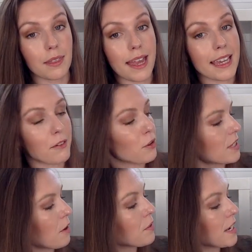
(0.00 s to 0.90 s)
Then give
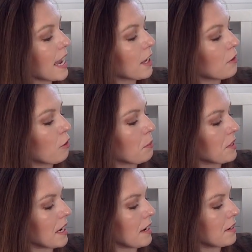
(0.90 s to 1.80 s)
yourself a tick for
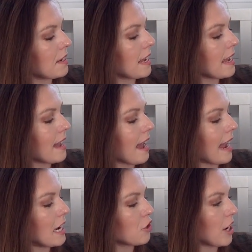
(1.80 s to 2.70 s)
putting
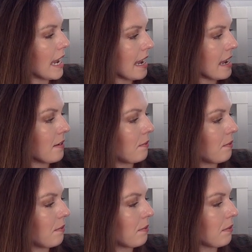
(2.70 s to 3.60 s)
T-H-E.
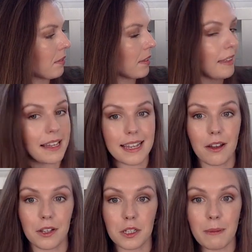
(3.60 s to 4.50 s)
That's how
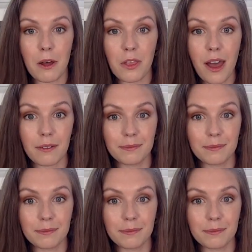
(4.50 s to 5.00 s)
you spell the.